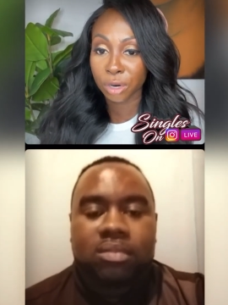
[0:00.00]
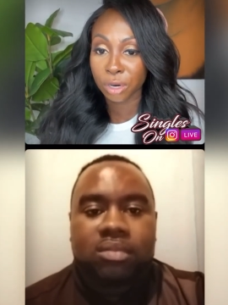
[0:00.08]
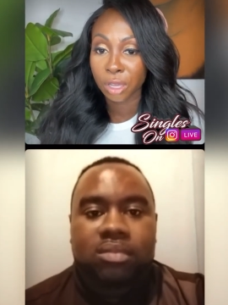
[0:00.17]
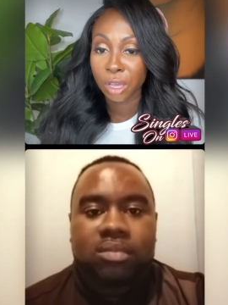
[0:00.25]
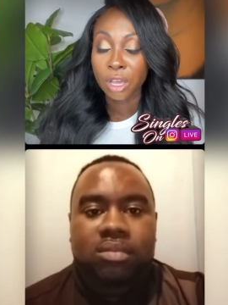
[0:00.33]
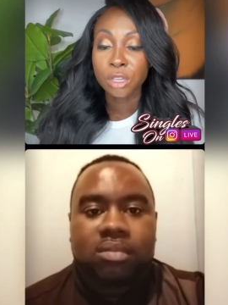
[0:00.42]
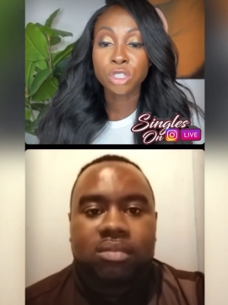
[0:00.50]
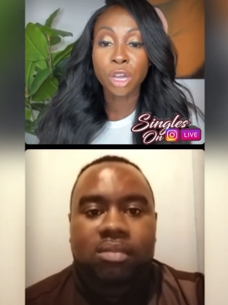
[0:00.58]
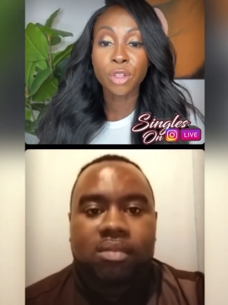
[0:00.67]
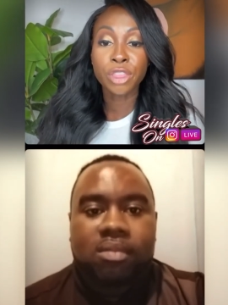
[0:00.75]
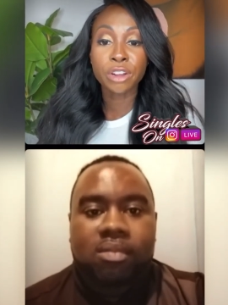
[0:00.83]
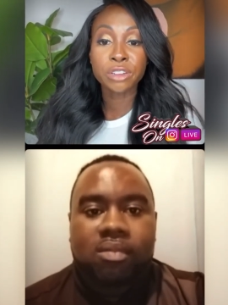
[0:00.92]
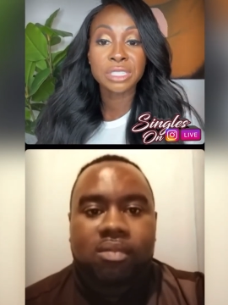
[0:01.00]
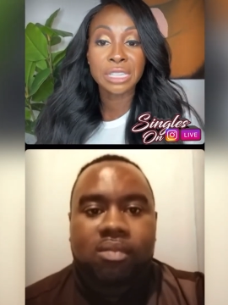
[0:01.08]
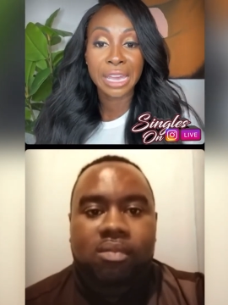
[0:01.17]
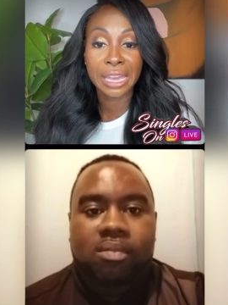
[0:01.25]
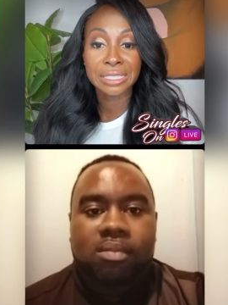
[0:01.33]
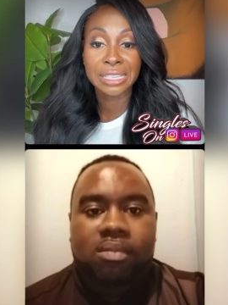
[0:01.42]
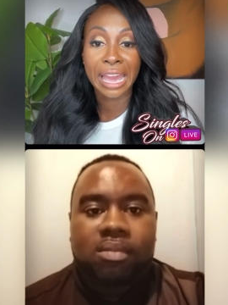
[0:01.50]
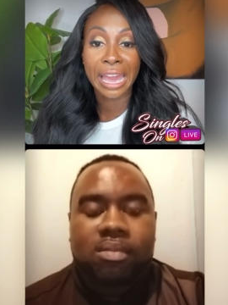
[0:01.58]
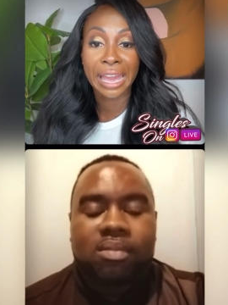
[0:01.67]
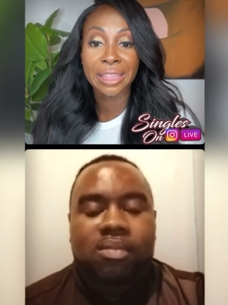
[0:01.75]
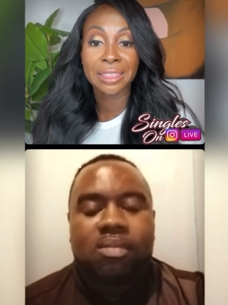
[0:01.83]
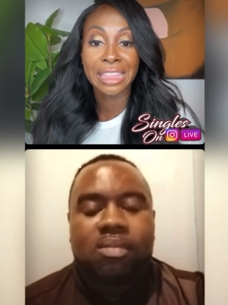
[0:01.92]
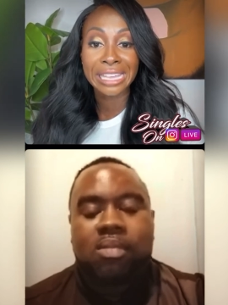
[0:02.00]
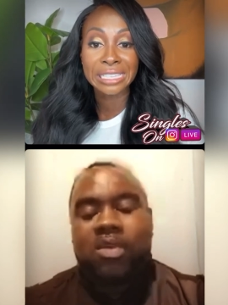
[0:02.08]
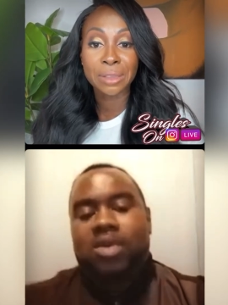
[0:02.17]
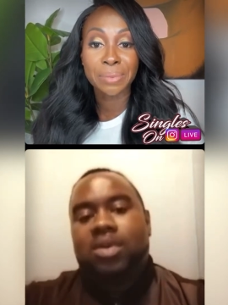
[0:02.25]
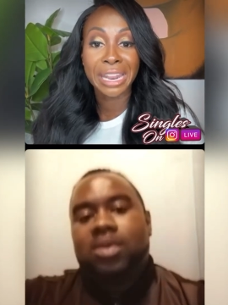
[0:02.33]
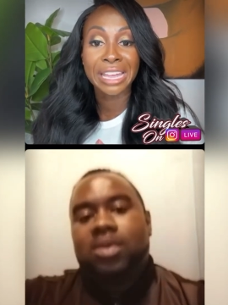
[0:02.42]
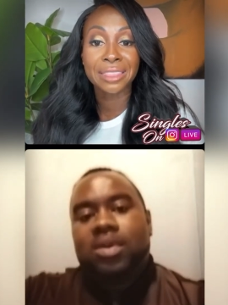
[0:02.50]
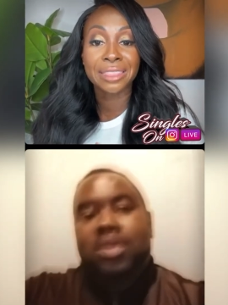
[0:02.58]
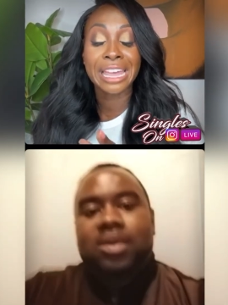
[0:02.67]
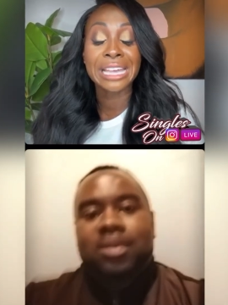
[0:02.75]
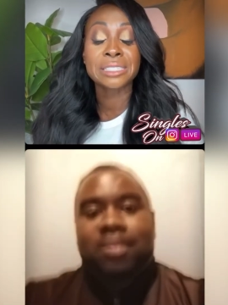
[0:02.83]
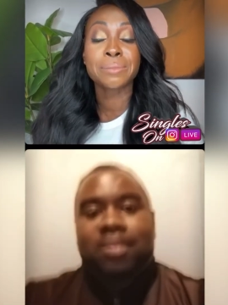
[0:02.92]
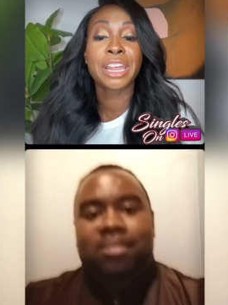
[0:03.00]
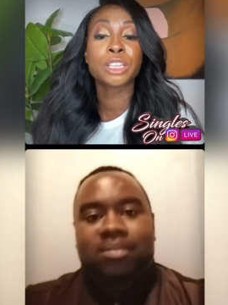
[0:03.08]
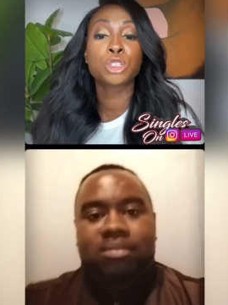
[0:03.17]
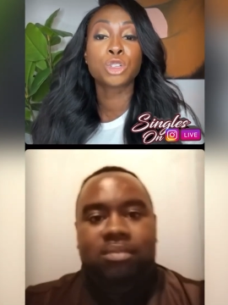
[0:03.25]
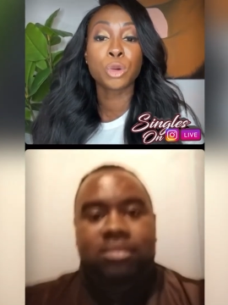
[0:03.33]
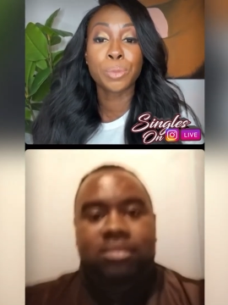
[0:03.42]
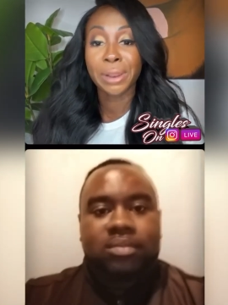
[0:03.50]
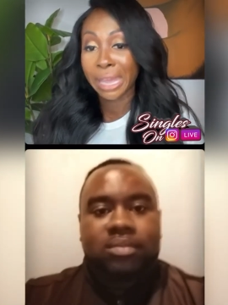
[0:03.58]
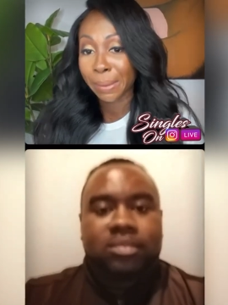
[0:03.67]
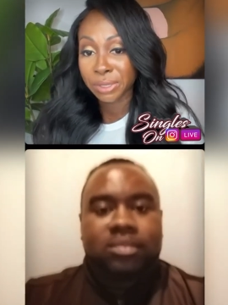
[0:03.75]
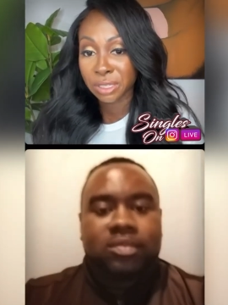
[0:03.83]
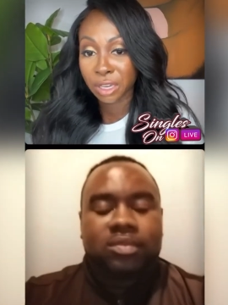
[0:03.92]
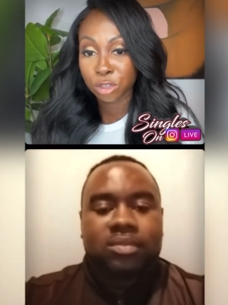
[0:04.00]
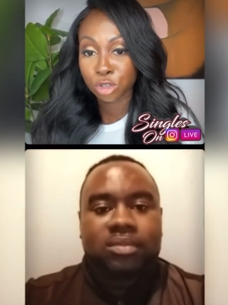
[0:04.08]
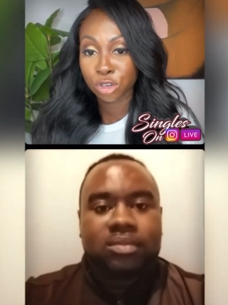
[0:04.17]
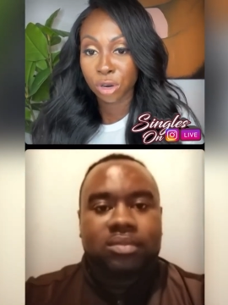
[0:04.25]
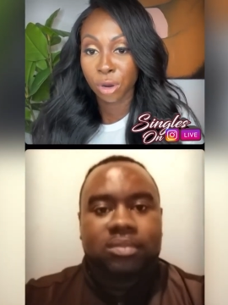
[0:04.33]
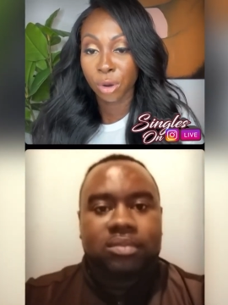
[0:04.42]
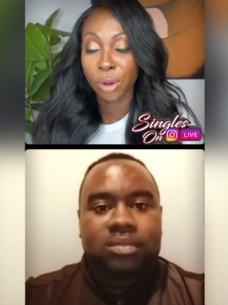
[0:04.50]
Speaker 1: So there's things that that's something that that's something that you've been able to control.